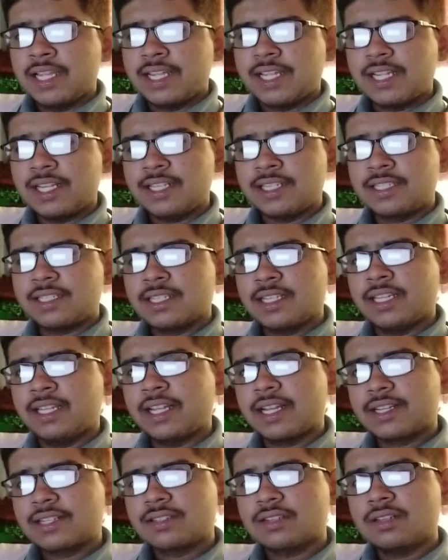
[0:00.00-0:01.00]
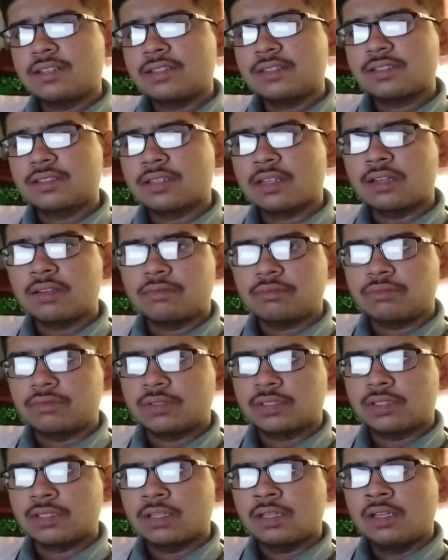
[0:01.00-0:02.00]
Hence, election
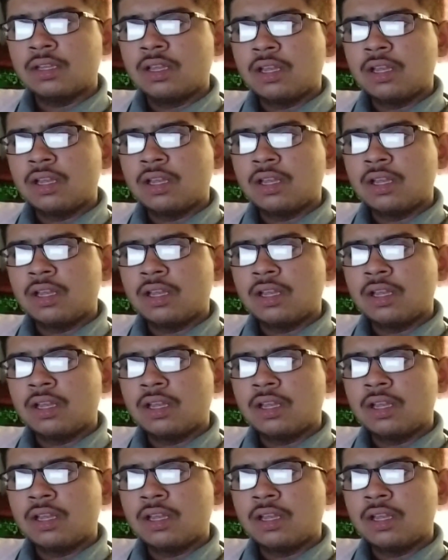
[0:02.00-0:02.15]
serves